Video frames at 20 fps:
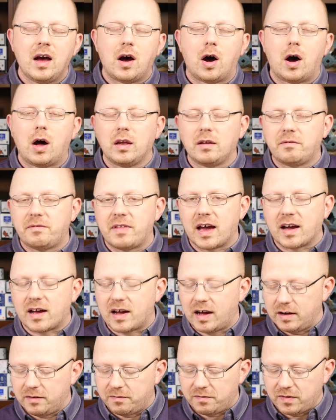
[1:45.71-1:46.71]
All of that
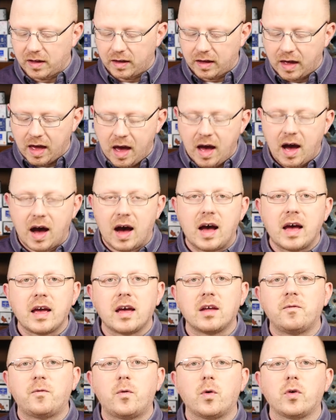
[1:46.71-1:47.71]
kind of thing. I
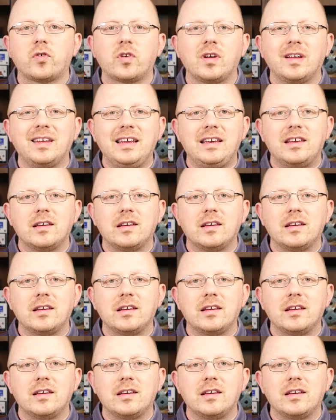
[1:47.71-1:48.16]
unfortunately